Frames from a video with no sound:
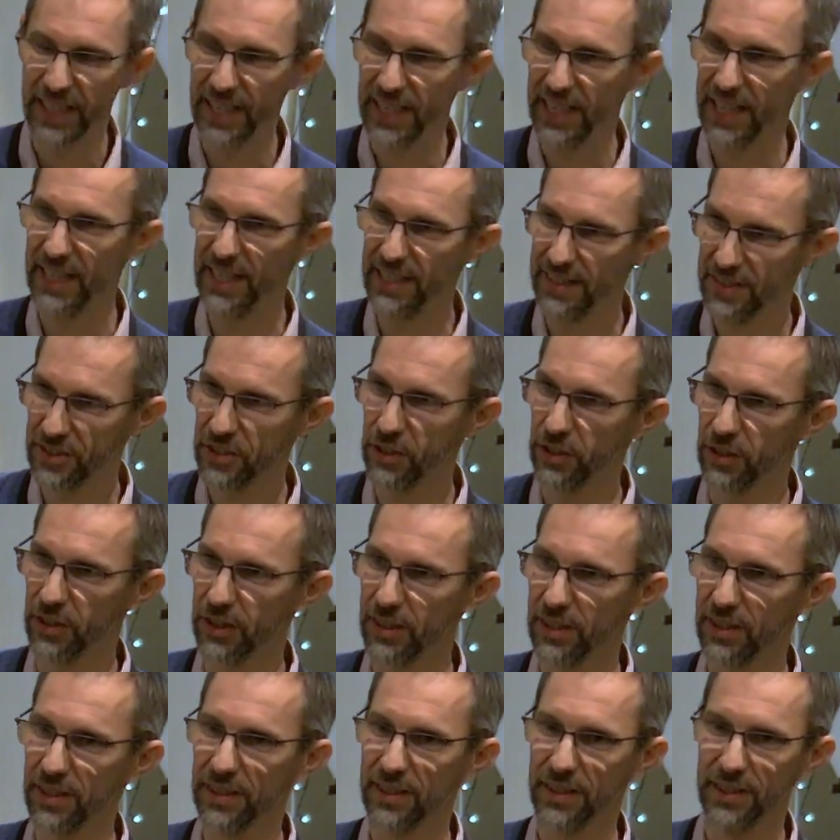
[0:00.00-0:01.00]
he
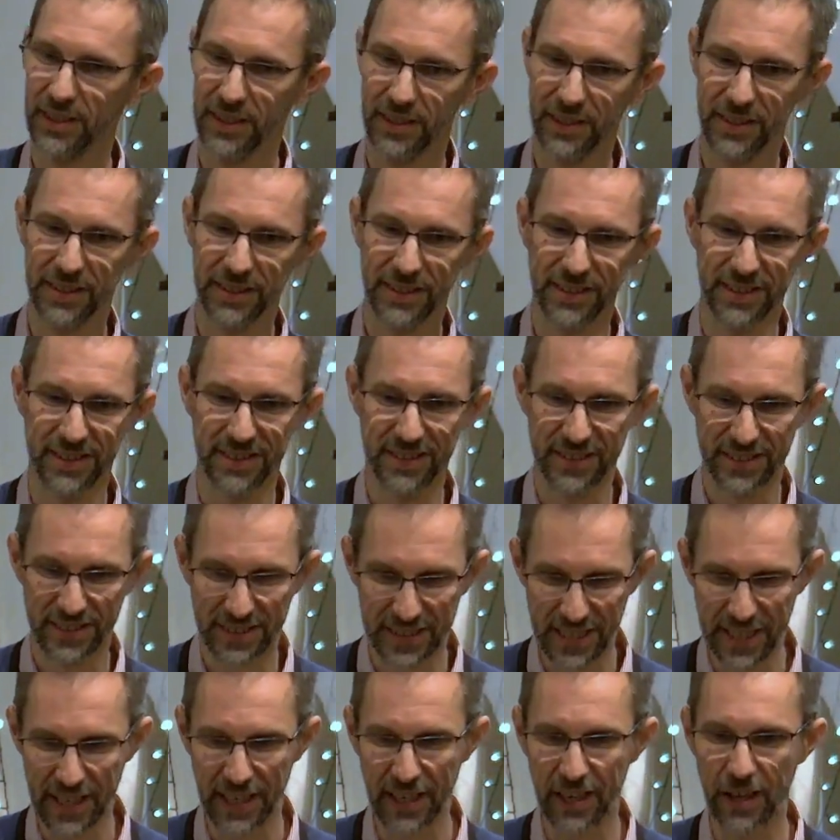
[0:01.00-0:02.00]
took the
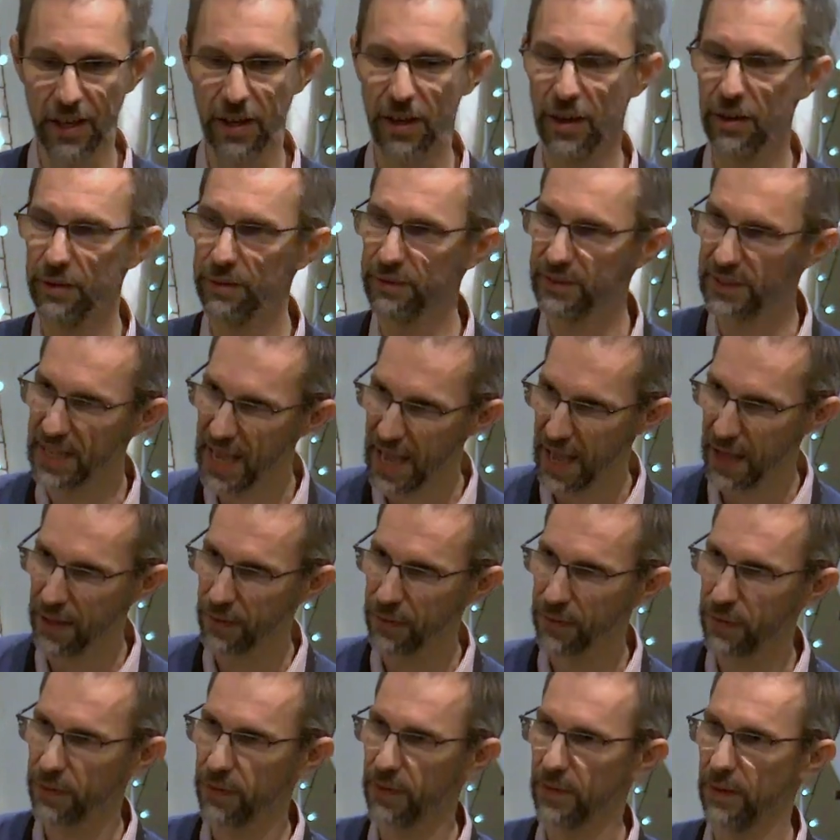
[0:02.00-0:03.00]
sting of
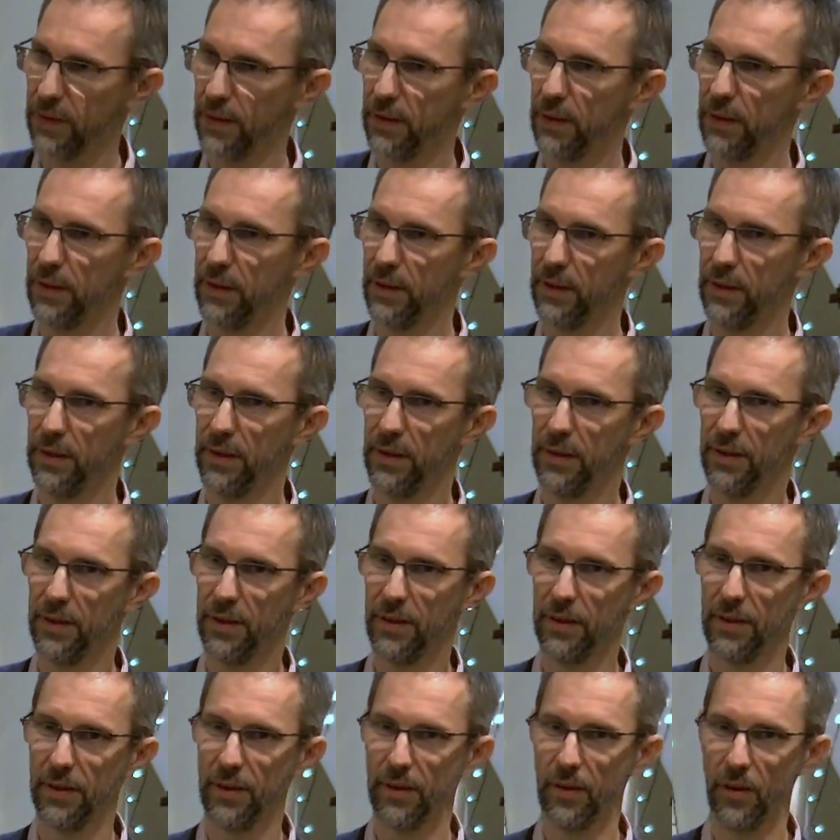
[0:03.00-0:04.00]
death
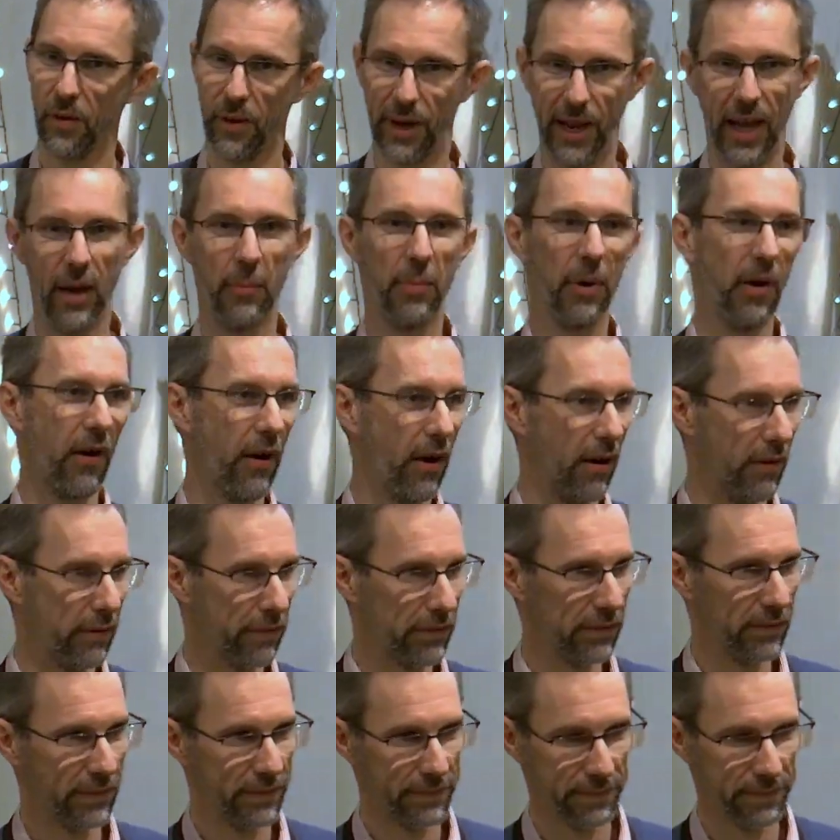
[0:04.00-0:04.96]
on our behalf.